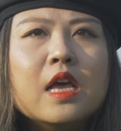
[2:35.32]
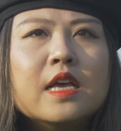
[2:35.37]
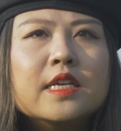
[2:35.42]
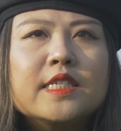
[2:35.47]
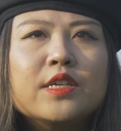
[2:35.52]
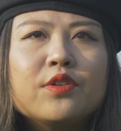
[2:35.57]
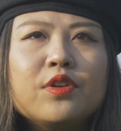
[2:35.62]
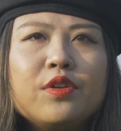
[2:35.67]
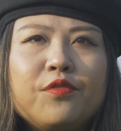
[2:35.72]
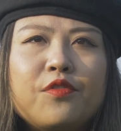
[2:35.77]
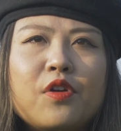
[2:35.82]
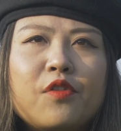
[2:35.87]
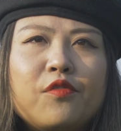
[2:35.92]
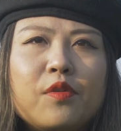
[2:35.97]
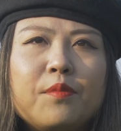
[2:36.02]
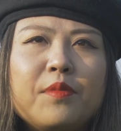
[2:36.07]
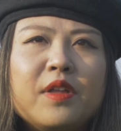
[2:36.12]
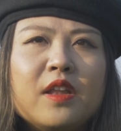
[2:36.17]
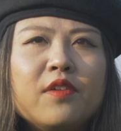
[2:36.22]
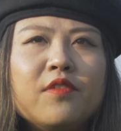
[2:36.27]
So if you are
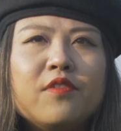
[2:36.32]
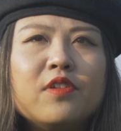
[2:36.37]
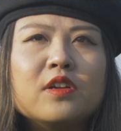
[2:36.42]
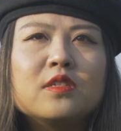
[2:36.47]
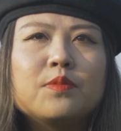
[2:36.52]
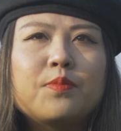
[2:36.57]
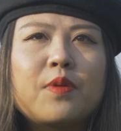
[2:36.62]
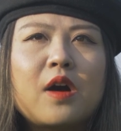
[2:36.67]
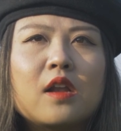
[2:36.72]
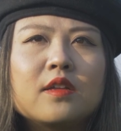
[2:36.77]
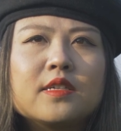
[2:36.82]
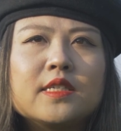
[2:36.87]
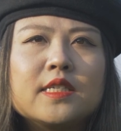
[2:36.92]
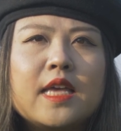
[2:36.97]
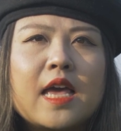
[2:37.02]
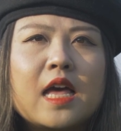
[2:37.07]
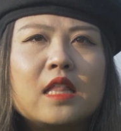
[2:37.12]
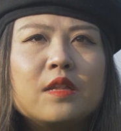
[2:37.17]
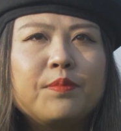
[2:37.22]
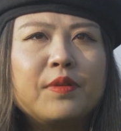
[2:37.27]
familiar with
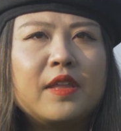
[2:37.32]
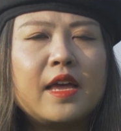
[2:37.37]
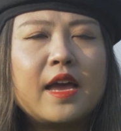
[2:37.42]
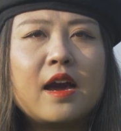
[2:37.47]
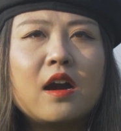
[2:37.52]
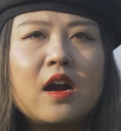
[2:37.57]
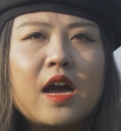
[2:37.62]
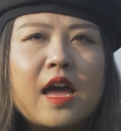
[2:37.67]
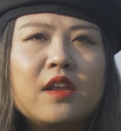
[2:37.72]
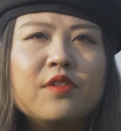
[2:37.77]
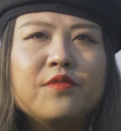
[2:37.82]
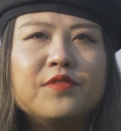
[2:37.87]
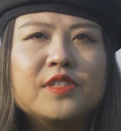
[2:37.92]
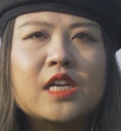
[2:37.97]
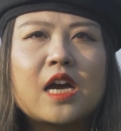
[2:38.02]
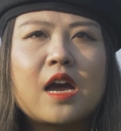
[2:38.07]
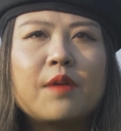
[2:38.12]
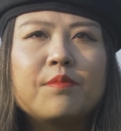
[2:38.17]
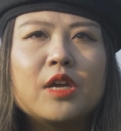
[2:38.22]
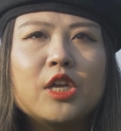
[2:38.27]
policy and plan ahead of
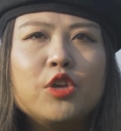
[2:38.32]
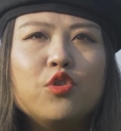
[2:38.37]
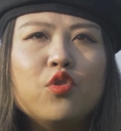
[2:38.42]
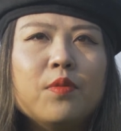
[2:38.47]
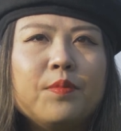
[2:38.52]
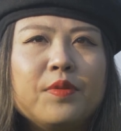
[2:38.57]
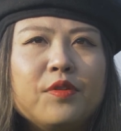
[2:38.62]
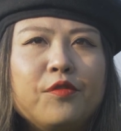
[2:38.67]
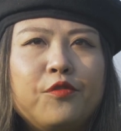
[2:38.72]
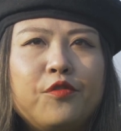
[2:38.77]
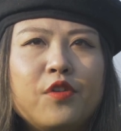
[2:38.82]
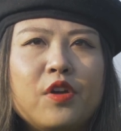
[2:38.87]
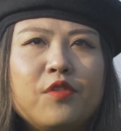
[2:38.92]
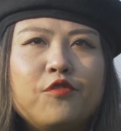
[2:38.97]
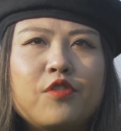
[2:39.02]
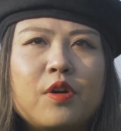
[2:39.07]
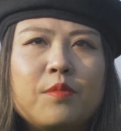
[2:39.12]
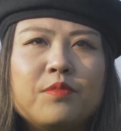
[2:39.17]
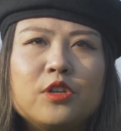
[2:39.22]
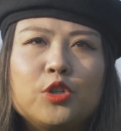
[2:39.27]
time, you will be free
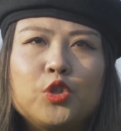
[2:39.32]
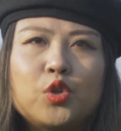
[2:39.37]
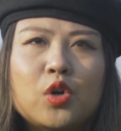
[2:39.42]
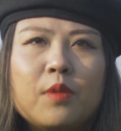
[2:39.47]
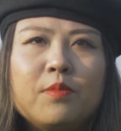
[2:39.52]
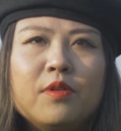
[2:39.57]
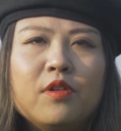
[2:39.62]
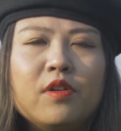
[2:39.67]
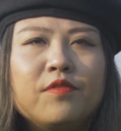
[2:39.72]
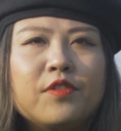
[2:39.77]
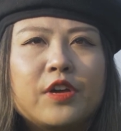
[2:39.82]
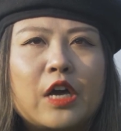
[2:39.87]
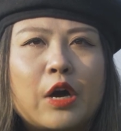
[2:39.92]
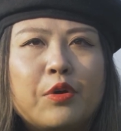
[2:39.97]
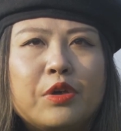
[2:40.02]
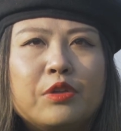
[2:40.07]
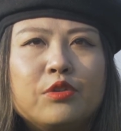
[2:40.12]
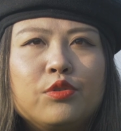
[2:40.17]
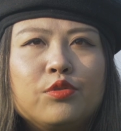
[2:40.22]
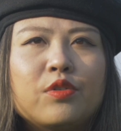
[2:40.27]
from the trouble of
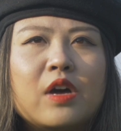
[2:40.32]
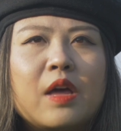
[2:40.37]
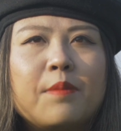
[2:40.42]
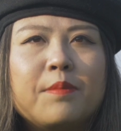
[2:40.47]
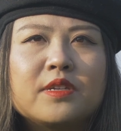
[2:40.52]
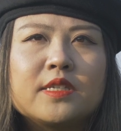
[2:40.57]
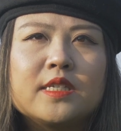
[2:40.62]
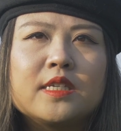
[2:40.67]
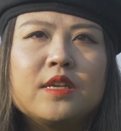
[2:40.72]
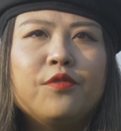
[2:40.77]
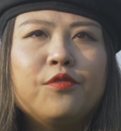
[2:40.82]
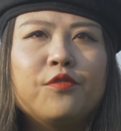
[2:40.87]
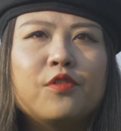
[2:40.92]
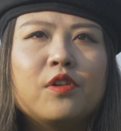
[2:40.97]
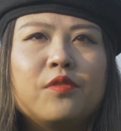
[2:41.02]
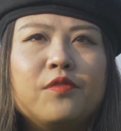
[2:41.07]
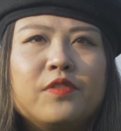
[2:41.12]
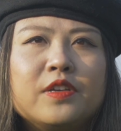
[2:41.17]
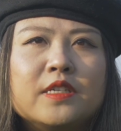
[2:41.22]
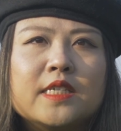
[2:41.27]
going to embassy
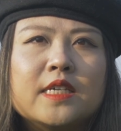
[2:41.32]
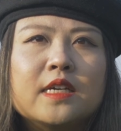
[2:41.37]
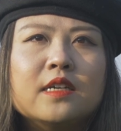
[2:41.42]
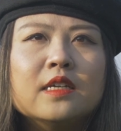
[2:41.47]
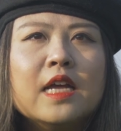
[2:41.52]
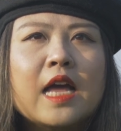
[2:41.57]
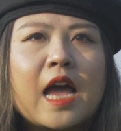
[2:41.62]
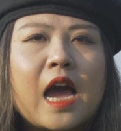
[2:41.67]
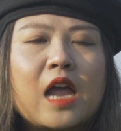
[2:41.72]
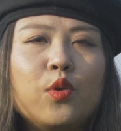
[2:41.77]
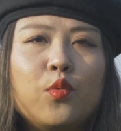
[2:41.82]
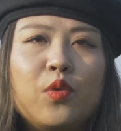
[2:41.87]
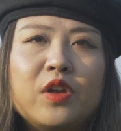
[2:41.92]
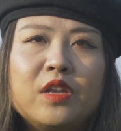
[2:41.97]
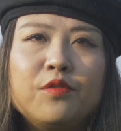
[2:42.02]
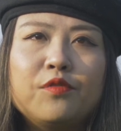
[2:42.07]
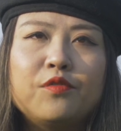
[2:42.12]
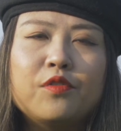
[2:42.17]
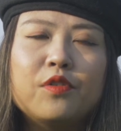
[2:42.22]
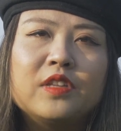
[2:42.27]
for a visa and
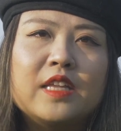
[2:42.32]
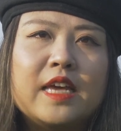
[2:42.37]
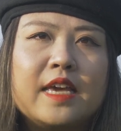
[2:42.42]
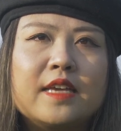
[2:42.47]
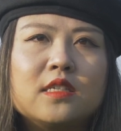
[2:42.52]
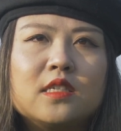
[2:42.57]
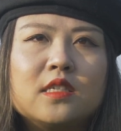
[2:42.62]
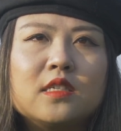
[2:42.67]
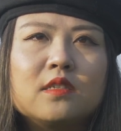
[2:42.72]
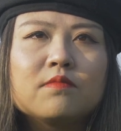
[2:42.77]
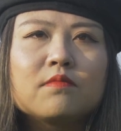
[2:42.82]
waiting 4 days.